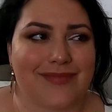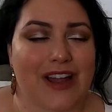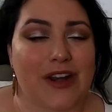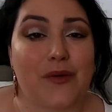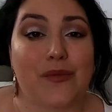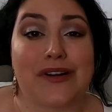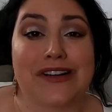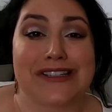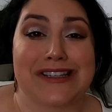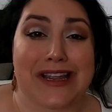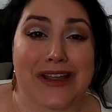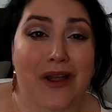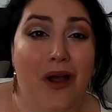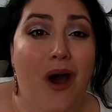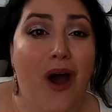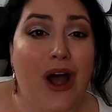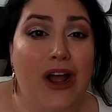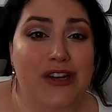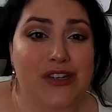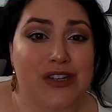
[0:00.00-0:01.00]
I don't want to say
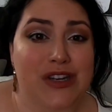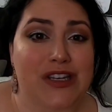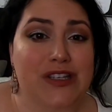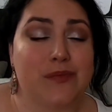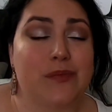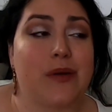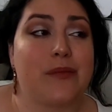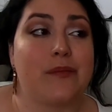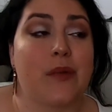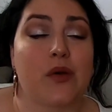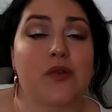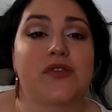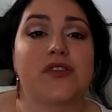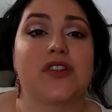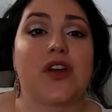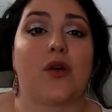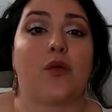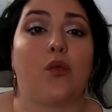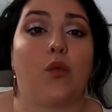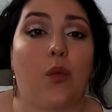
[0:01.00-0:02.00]
cautious, but
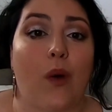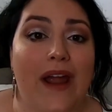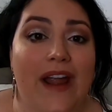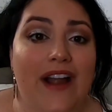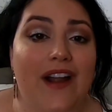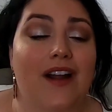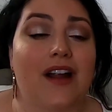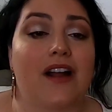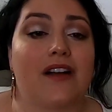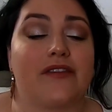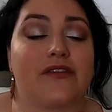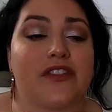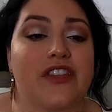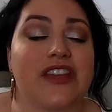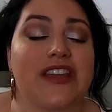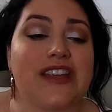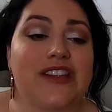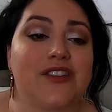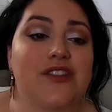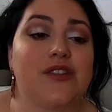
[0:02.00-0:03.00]
most aware of
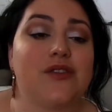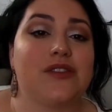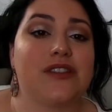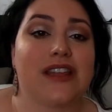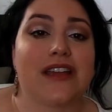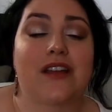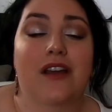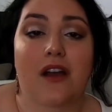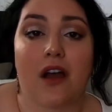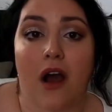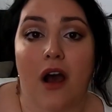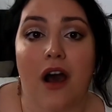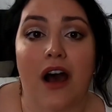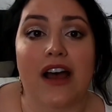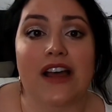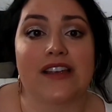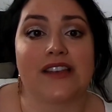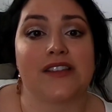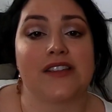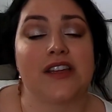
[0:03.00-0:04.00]
the issues that
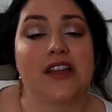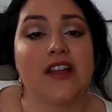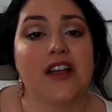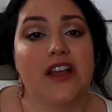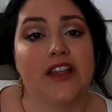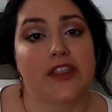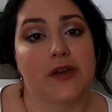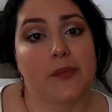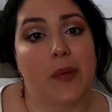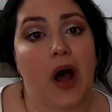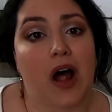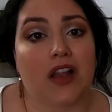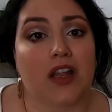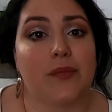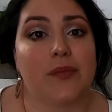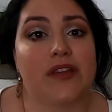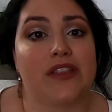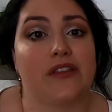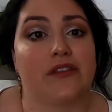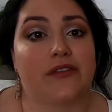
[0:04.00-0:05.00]
caused the
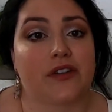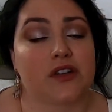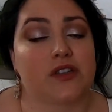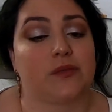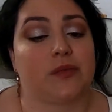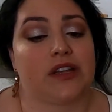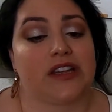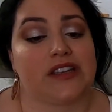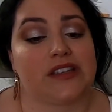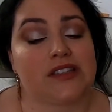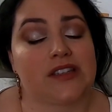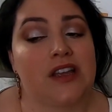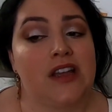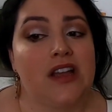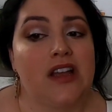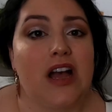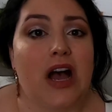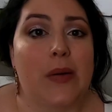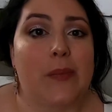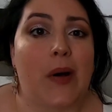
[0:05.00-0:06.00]
polyp in the first place.
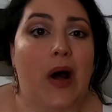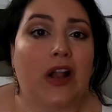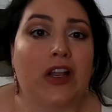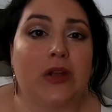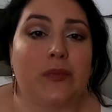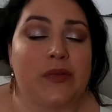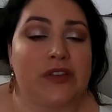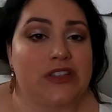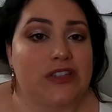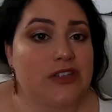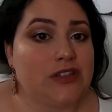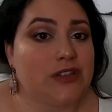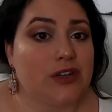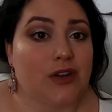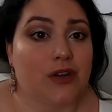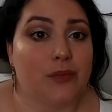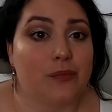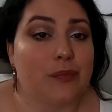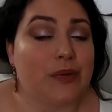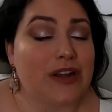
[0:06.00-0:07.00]
A polyp is just
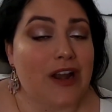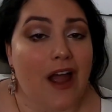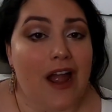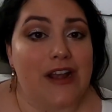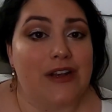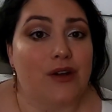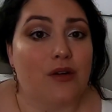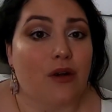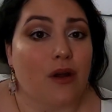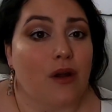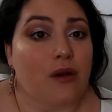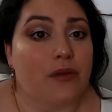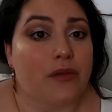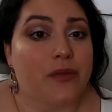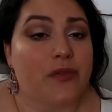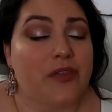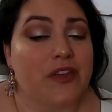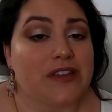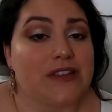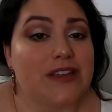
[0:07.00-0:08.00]
a benign
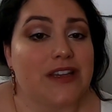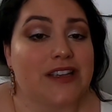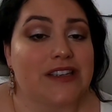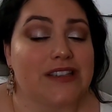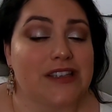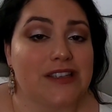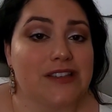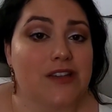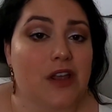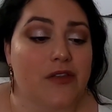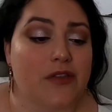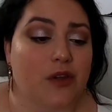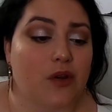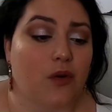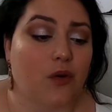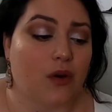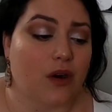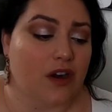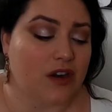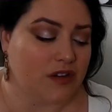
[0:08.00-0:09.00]
growth that exists on the
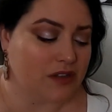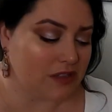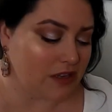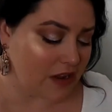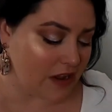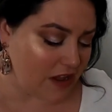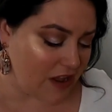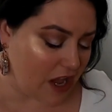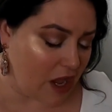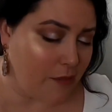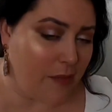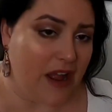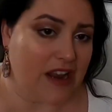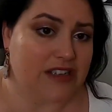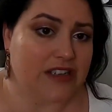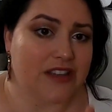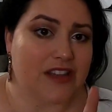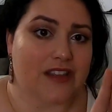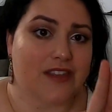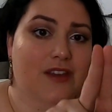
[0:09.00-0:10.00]
cords.
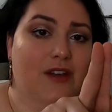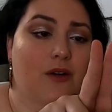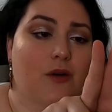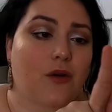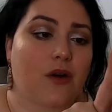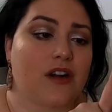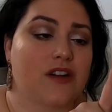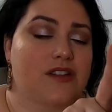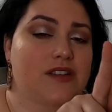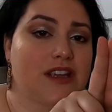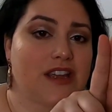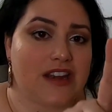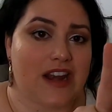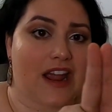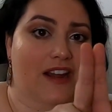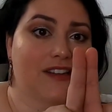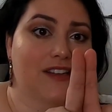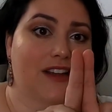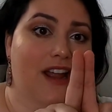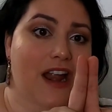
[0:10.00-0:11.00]
Imagine that the cords
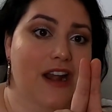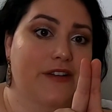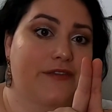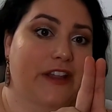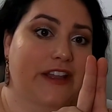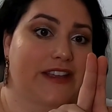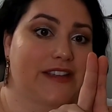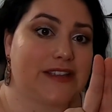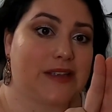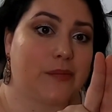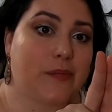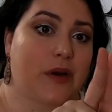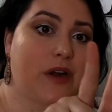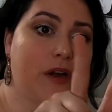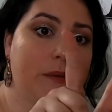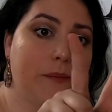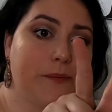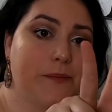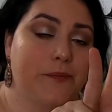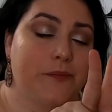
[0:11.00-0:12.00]
connect kind of like a
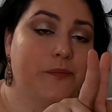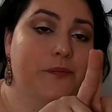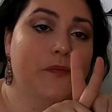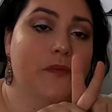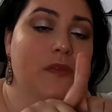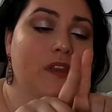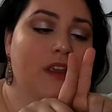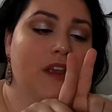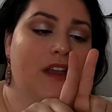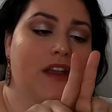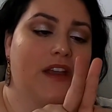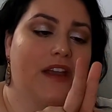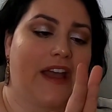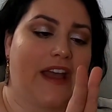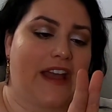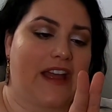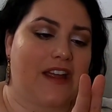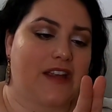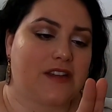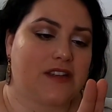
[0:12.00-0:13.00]
zipper,
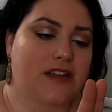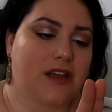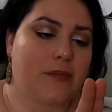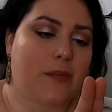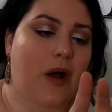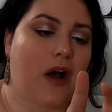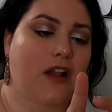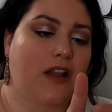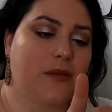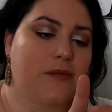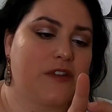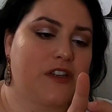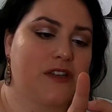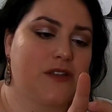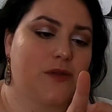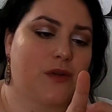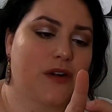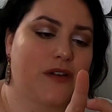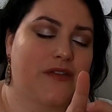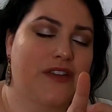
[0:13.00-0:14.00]
and a polyp
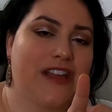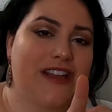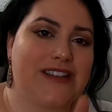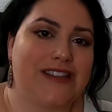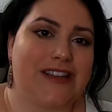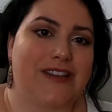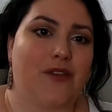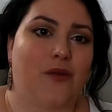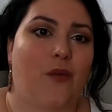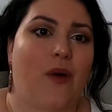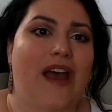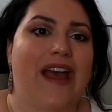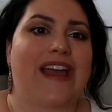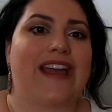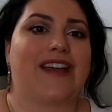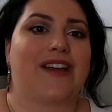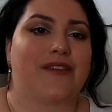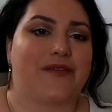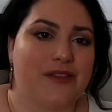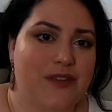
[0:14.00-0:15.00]
just sort of gets in the
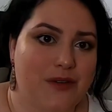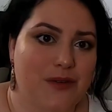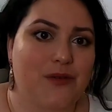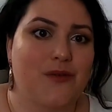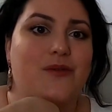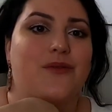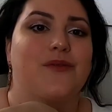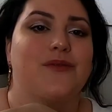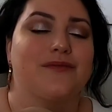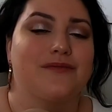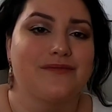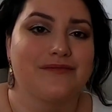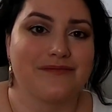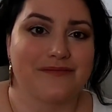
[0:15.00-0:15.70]
way of you